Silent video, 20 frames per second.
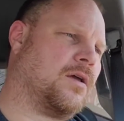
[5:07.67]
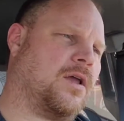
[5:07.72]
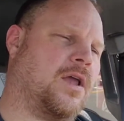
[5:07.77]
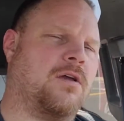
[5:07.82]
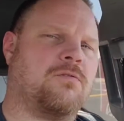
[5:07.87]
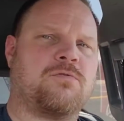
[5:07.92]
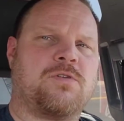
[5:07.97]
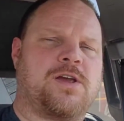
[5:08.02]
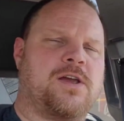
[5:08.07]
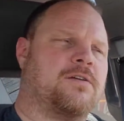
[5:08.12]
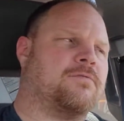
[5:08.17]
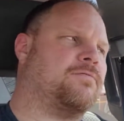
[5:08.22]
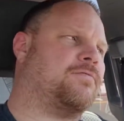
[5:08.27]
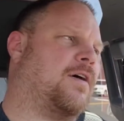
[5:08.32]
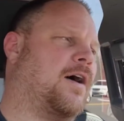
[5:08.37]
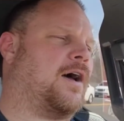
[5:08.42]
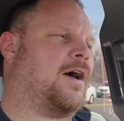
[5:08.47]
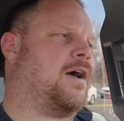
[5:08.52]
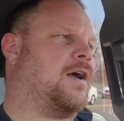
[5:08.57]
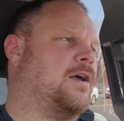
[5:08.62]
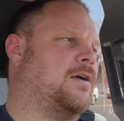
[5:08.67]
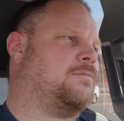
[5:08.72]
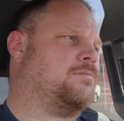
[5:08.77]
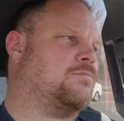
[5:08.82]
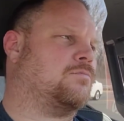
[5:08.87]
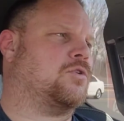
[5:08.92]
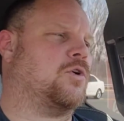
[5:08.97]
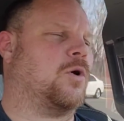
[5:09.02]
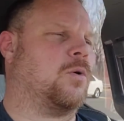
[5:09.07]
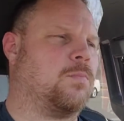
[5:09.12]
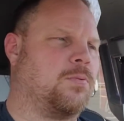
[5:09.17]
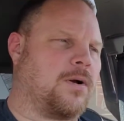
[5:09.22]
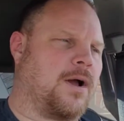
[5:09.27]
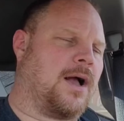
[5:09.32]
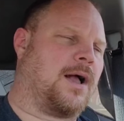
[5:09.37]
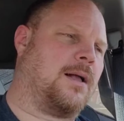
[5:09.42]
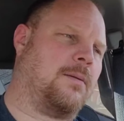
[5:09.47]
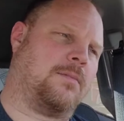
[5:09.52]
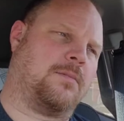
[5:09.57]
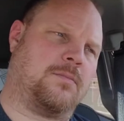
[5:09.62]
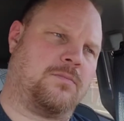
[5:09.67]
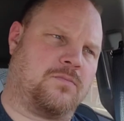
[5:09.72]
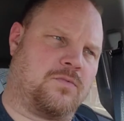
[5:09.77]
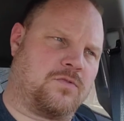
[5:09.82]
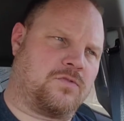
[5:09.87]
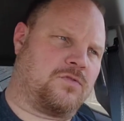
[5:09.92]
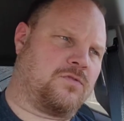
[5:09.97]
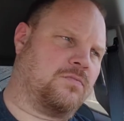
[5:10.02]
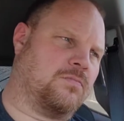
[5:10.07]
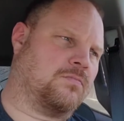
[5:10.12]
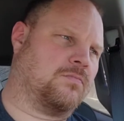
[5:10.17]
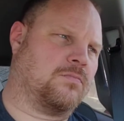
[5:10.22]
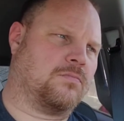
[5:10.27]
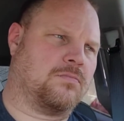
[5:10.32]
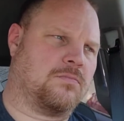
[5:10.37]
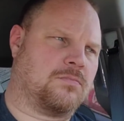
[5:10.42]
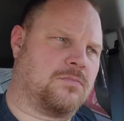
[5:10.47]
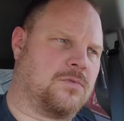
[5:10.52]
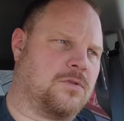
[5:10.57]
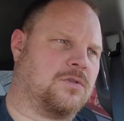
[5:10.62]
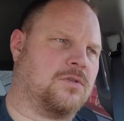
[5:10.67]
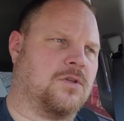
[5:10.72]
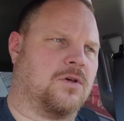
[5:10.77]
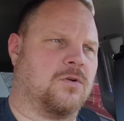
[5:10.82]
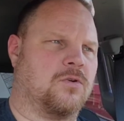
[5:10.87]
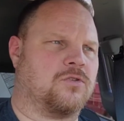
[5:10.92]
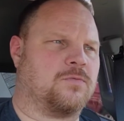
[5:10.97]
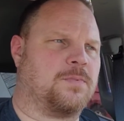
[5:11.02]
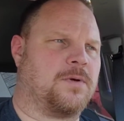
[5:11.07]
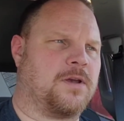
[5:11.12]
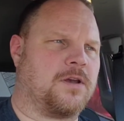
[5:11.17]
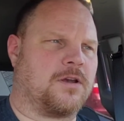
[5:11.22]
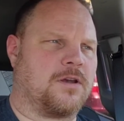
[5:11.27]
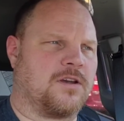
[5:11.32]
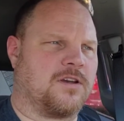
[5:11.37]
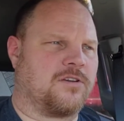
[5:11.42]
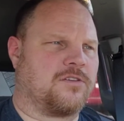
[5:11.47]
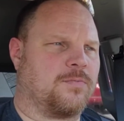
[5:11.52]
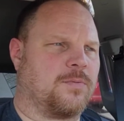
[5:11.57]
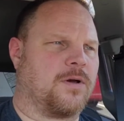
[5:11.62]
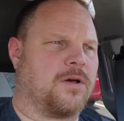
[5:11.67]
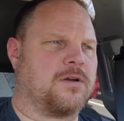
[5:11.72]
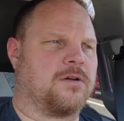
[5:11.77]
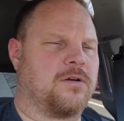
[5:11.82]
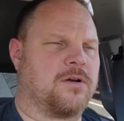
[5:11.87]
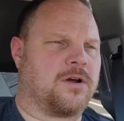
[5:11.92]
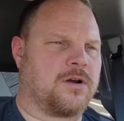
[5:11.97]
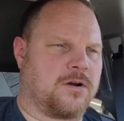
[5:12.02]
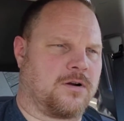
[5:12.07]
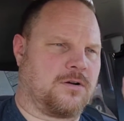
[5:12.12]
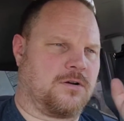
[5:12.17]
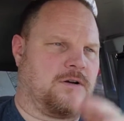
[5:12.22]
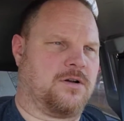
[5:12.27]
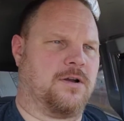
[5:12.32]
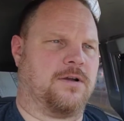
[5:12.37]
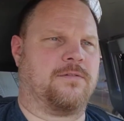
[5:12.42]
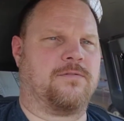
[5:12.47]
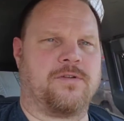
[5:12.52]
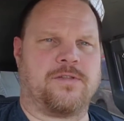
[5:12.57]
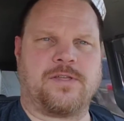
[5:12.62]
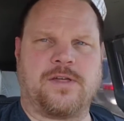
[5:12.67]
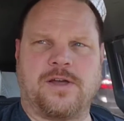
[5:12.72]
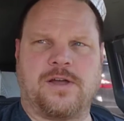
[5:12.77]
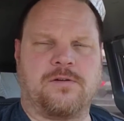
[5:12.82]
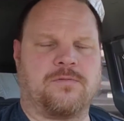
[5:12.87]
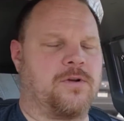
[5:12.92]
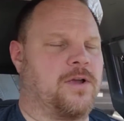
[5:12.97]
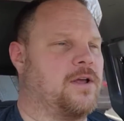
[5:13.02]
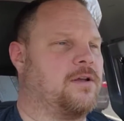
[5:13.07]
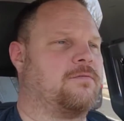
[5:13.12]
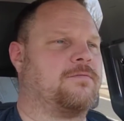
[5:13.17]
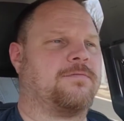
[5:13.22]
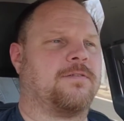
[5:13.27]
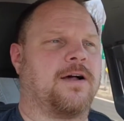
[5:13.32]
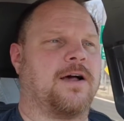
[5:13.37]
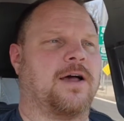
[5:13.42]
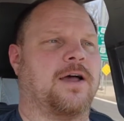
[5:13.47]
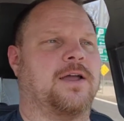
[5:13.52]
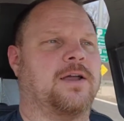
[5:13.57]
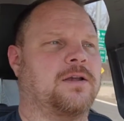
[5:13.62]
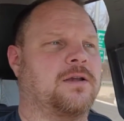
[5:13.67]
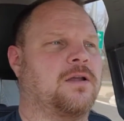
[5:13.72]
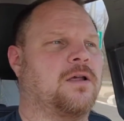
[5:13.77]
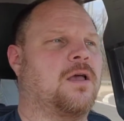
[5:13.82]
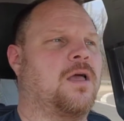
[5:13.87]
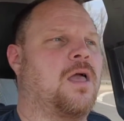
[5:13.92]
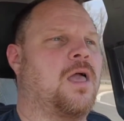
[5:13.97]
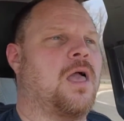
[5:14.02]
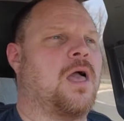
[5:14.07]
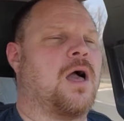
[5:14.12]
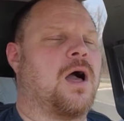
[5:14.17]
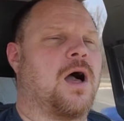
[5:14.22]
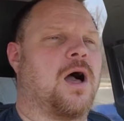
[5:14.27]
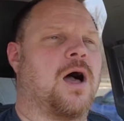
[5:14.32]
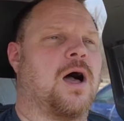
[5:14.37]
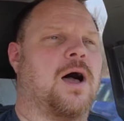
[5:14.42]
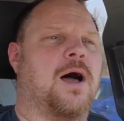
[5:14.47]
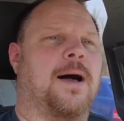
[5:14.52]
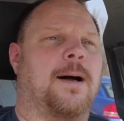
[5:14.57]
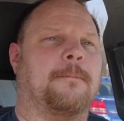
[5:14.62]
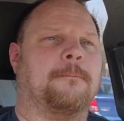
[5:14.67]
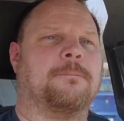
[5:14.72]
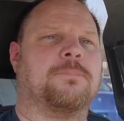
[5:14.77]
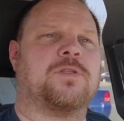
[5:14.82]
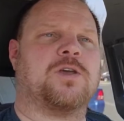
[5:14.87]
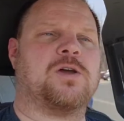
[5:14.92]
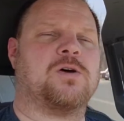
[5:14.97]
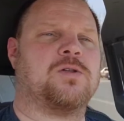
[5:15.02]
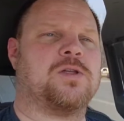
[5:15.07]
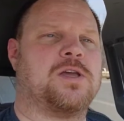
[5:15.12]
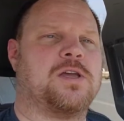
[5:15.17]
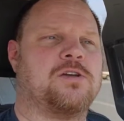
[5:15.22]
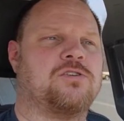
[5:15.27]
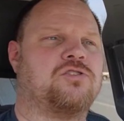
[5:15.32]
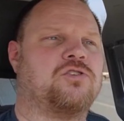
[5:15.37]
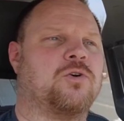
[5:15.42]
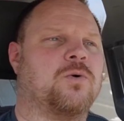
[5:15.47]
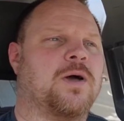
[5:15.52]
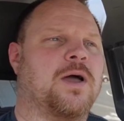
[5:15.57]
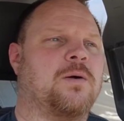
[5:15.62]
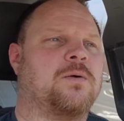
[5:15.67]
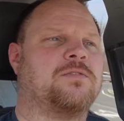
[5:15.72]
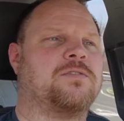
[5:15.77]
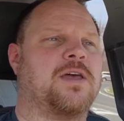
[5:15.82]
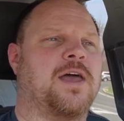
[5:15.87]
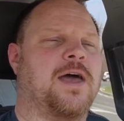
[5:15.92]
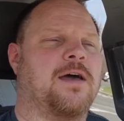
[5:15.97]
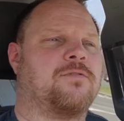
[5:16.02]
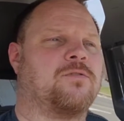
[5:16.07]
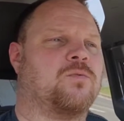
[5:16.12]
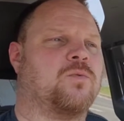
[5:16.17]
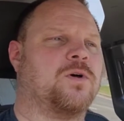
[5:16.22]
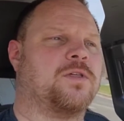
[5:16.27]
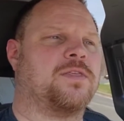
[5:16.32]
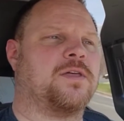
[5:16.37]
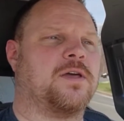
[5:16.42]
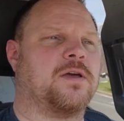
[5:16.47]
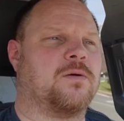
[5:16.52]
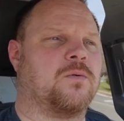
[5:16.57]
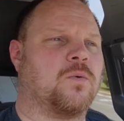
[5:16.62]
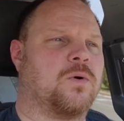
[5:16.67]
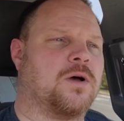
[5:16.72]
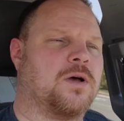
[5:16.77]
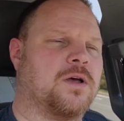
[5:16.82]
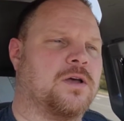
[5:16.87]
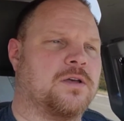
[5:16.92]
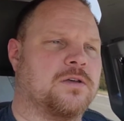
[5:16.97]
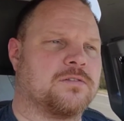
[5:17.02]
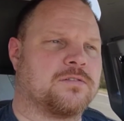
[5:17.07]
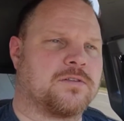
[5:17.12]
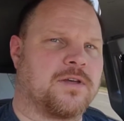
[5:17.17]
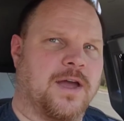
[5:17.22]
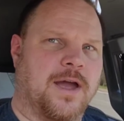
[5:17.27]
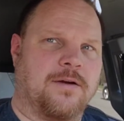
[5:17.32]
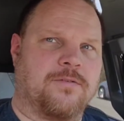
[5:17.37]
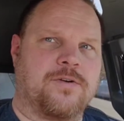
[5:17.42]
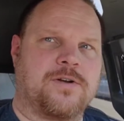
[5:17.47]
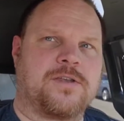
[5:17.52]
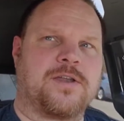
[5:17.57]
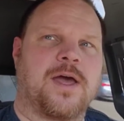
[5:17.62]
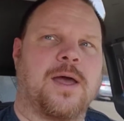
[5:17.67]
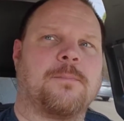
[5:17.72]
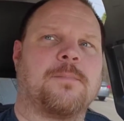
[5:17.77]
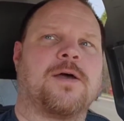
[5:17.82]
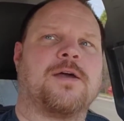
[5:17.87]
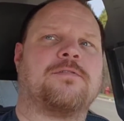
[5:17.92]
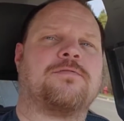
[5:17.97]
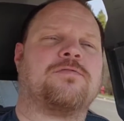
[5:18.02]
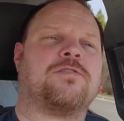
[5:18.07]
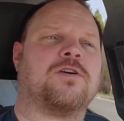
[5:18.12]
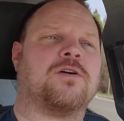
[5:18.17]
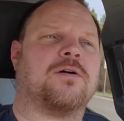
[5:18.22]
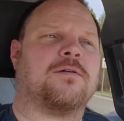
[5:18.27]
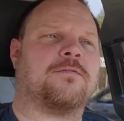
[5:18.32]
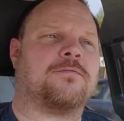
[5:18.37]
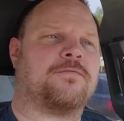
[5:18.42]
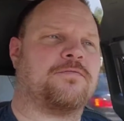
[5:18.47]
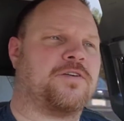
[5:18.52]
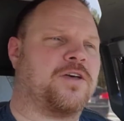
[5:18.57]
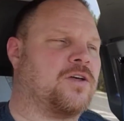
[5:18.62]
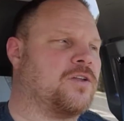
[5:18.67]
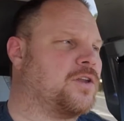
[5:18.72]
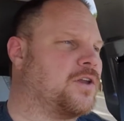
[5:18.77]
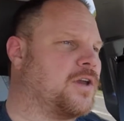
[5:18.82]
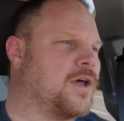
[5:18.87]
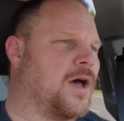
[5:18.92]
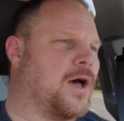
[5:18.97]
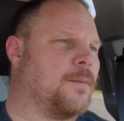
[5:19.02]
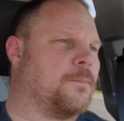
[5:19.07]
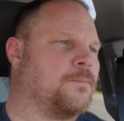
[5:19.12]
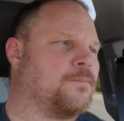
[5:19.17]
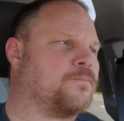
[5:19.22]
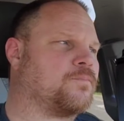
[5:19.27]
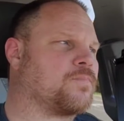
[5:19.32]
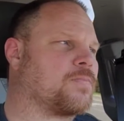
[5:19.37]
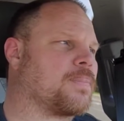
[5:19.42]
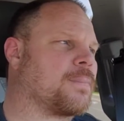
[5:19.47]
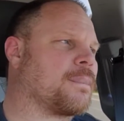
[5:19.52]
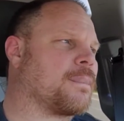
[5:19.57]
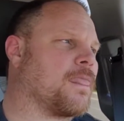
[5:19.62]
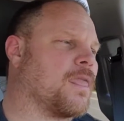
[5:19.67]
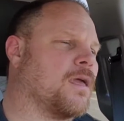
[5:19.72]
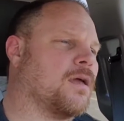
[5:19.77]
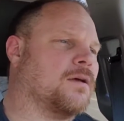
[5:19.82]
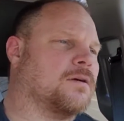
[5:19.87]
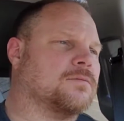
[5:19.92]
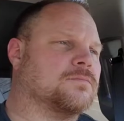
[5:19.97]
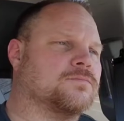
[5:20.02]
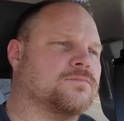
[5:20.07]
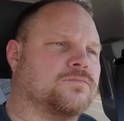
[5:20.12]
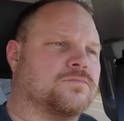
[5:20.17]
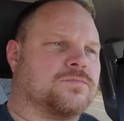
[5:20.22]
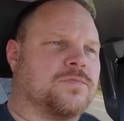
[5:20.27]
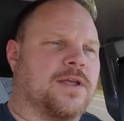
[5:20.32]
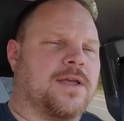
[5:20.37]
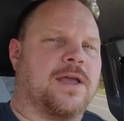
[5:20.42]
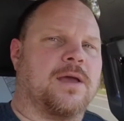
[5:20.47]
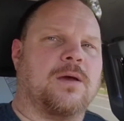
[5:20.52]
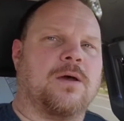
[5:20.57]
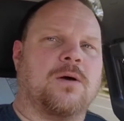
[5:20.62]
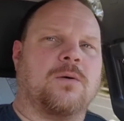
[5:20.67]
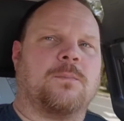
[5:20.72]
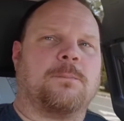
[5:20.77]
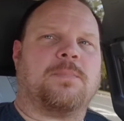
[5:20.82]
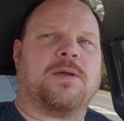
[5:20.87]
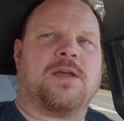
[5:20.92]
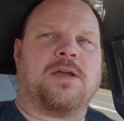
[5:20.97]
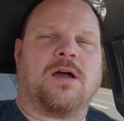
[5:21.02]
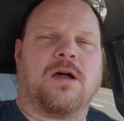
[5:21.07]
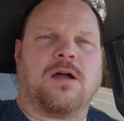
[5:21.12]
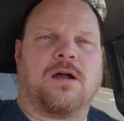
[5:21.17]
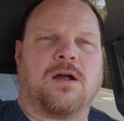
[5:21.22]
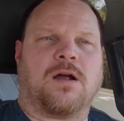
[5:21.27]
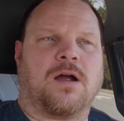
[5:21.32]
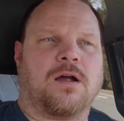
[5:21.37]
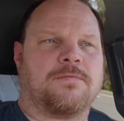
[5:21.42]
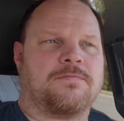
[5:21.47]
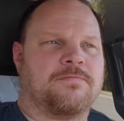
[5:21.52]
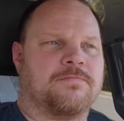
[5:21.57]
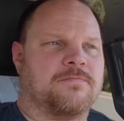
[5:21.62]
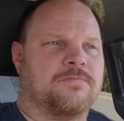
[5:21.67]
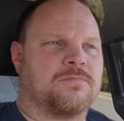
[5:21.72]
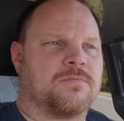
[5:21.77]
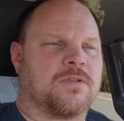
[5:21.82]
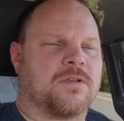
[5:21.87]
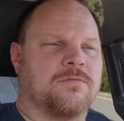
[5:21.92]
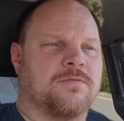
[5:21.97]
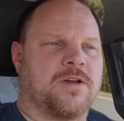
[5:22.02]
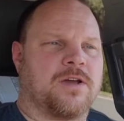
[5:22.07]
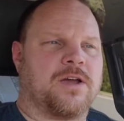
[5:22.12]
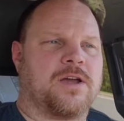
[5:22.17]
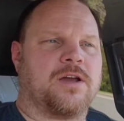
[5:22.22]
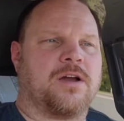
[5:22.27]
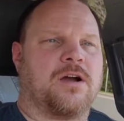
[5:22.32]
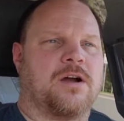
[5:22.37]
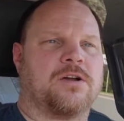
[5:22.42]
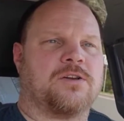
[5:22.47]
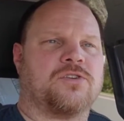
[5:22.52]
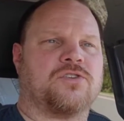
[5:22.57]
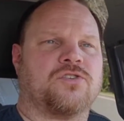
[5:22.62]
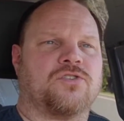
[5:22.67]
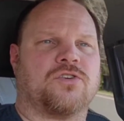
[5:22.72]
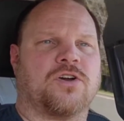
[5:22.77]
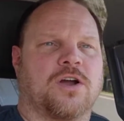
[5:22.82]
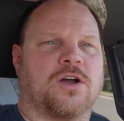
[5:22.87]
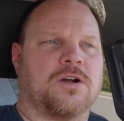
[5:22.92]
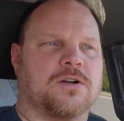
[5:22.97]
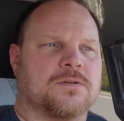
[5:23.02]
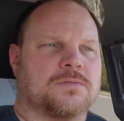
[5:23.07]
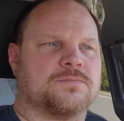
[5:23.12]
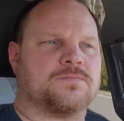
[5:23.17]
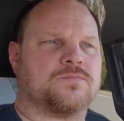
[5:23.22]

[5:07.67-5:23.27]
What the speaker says: it ran fine, no problems. no spitting and sputter and everything. It ran fine. The only issue I was having with it was every time I filled it up, it'd be very hard to start.